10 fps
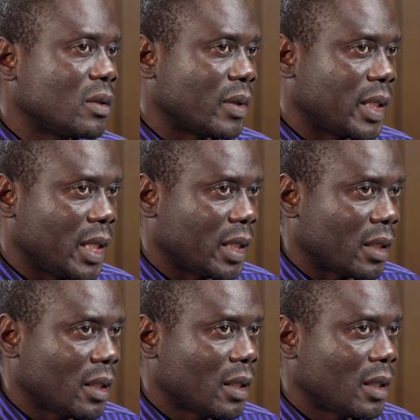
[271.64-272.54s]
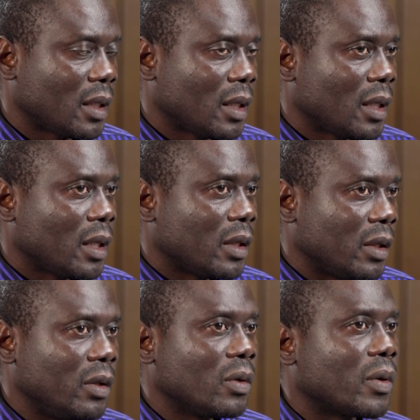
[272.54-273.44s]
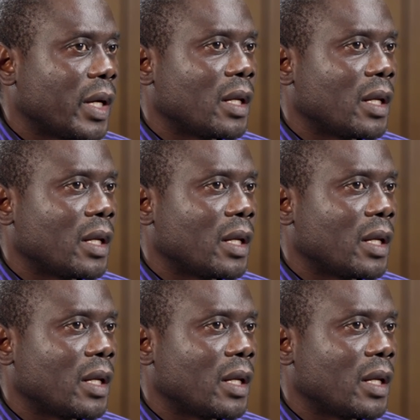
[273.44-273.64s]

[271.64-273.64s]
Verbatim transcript: your data, you